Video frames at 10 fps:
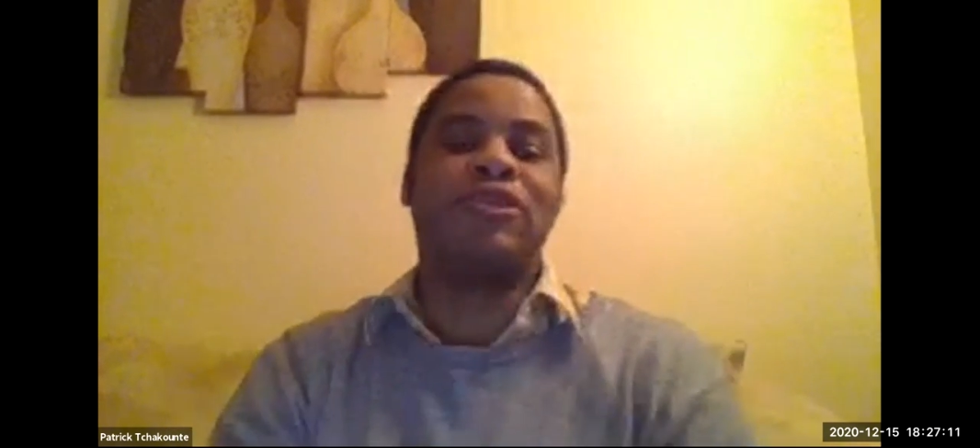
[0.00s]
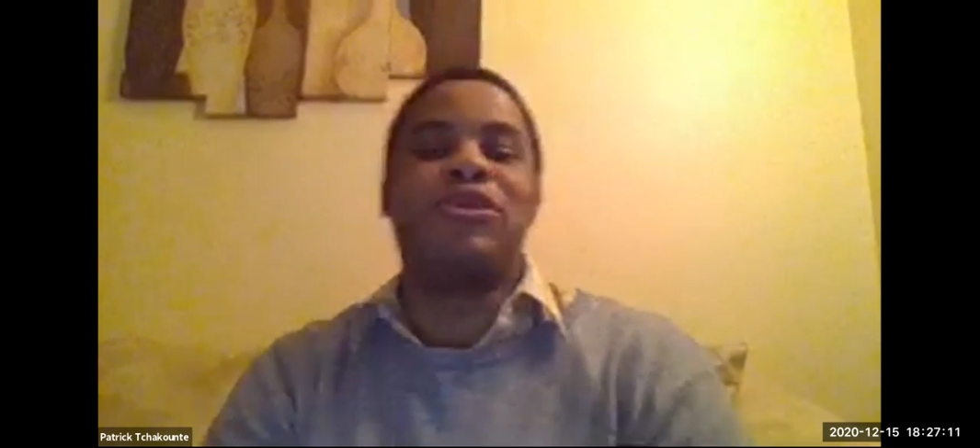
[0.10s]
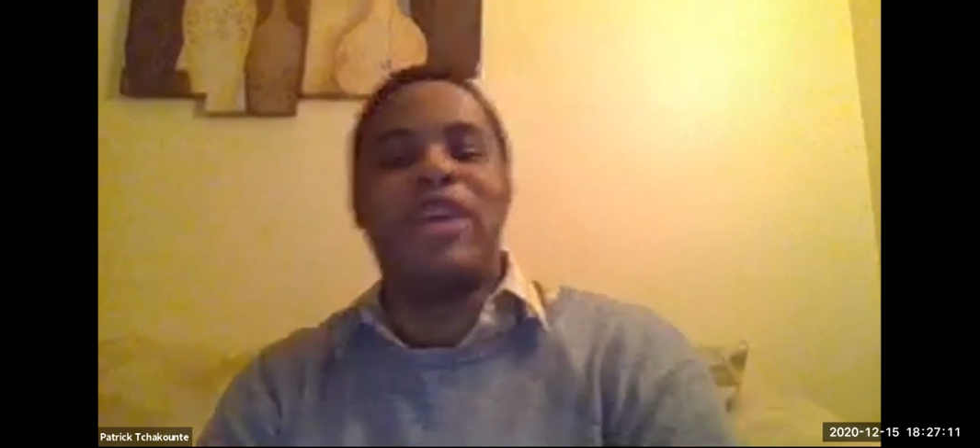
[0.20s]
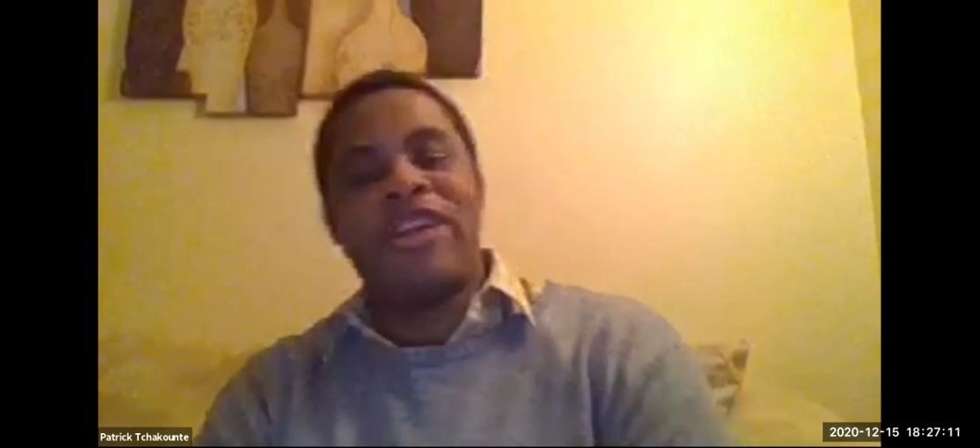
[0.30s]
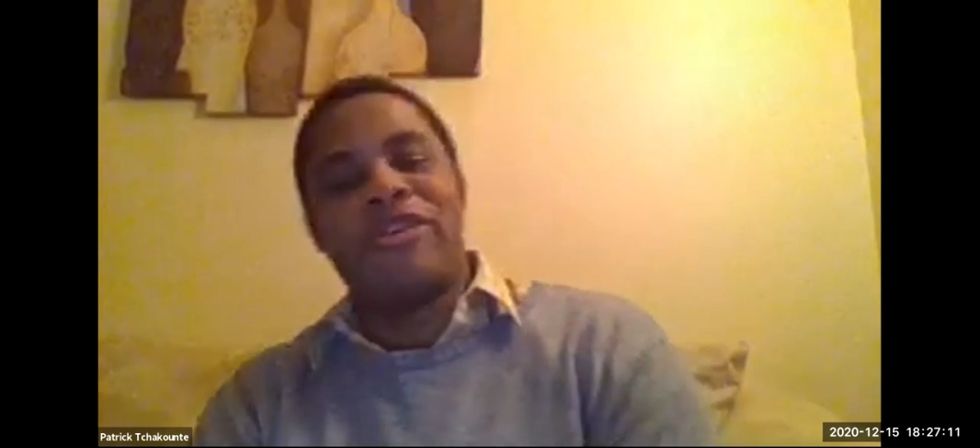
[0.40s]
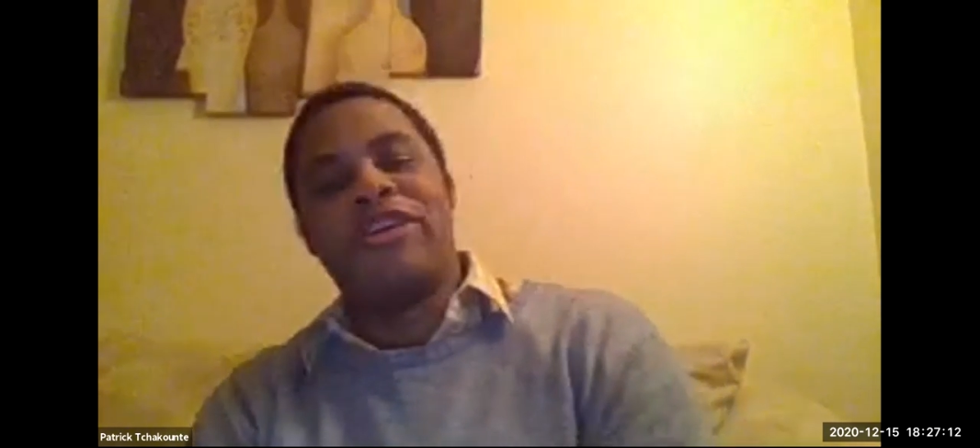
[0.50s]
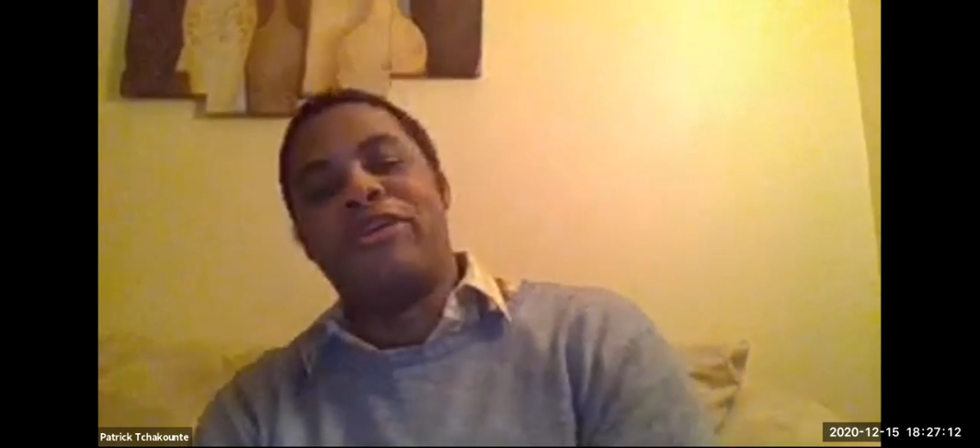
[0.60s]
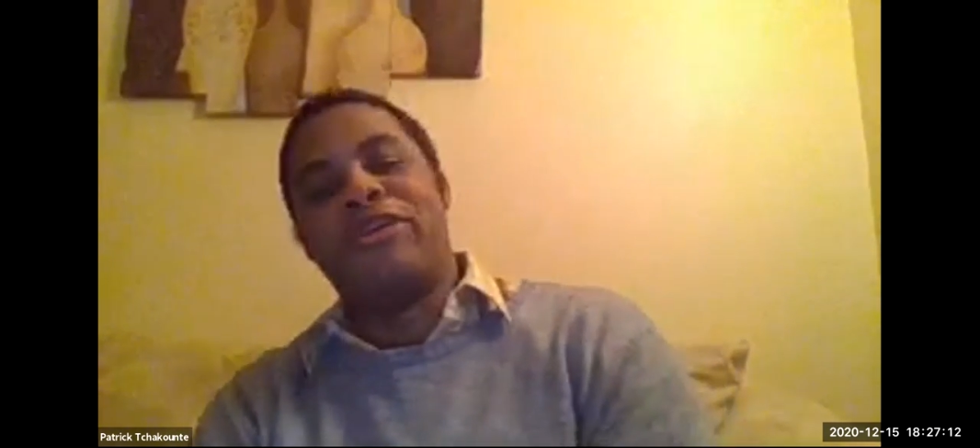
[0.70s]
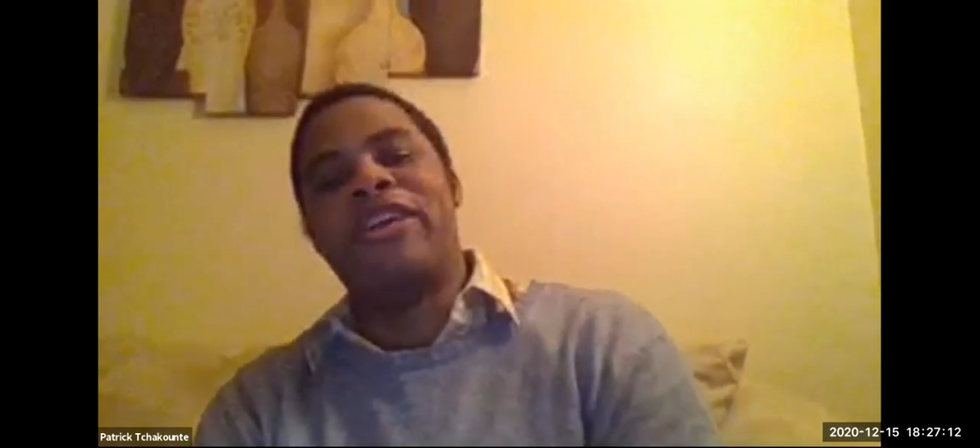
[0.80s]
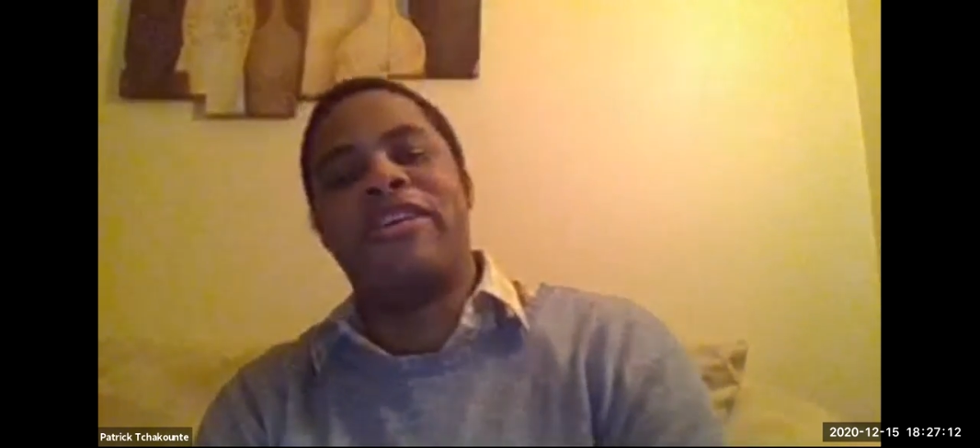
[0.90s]
writer or a
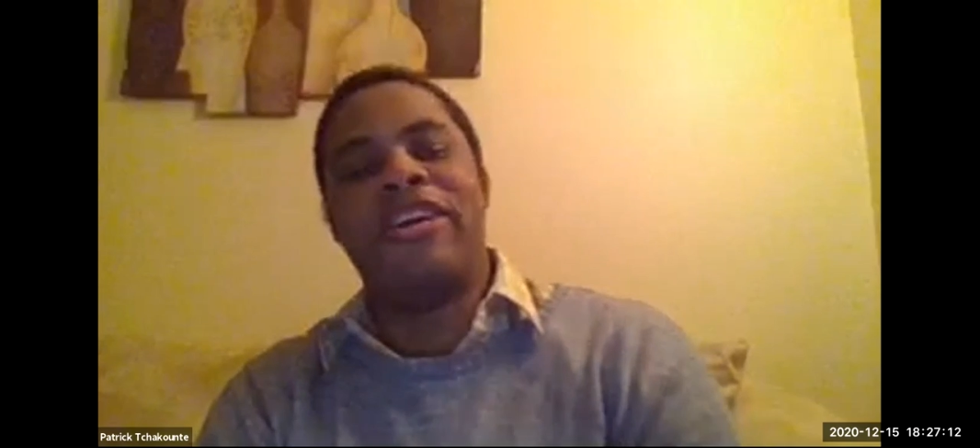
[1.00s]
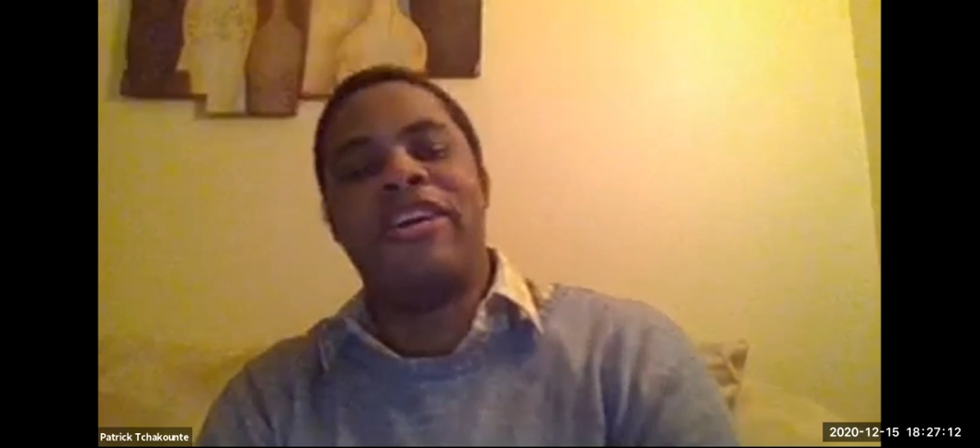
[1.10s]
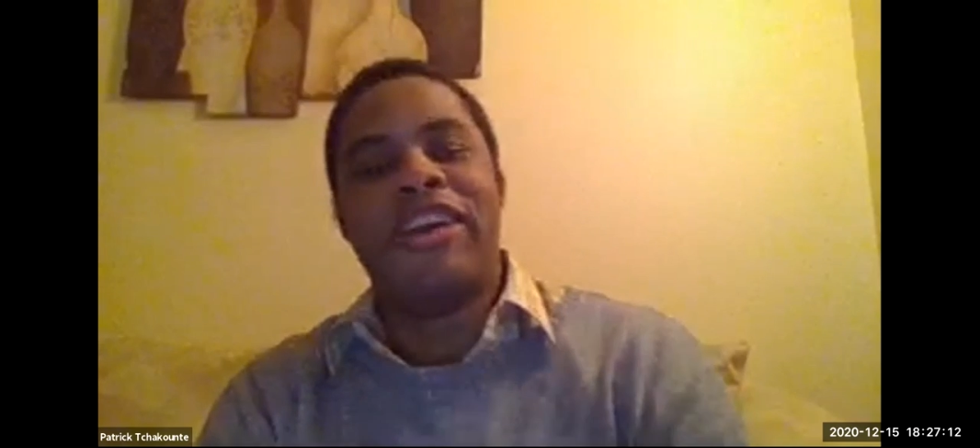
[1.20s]
writer?